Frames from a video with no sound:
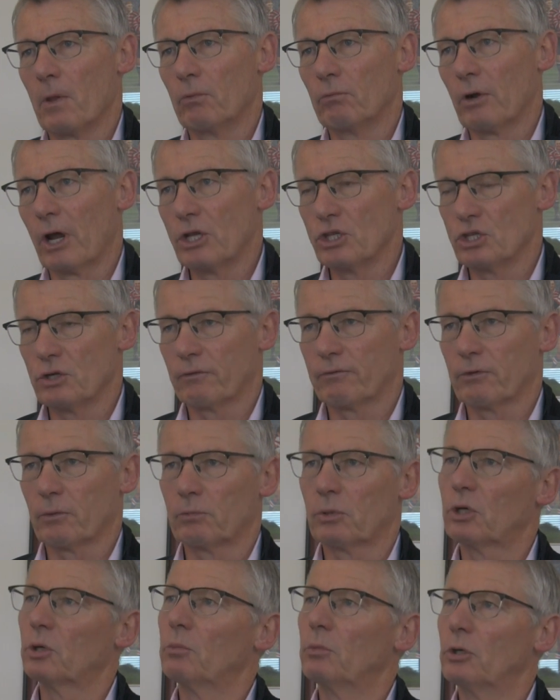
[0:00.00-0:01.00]
ranging
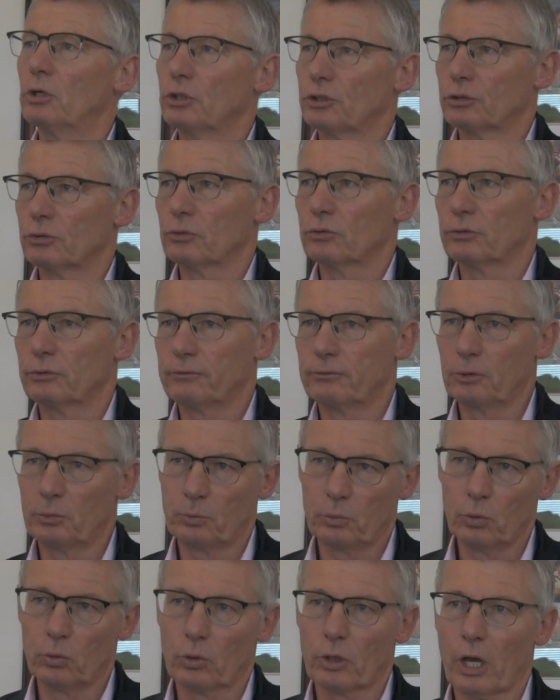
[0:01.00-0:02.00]
from commercial to
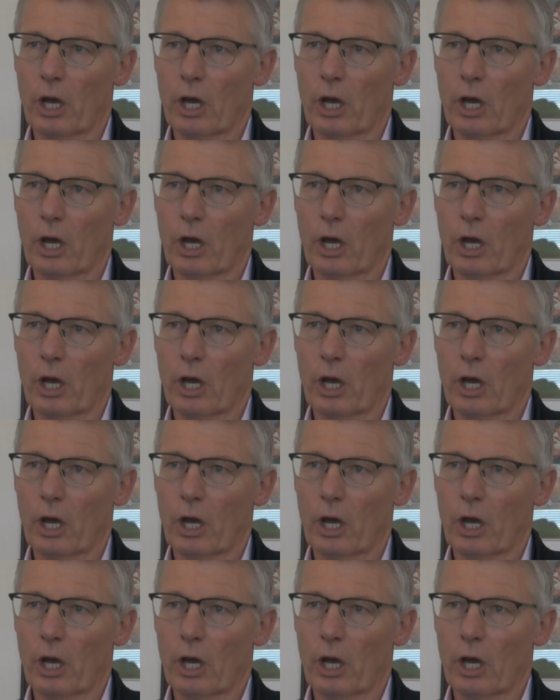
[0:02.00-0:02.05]
football,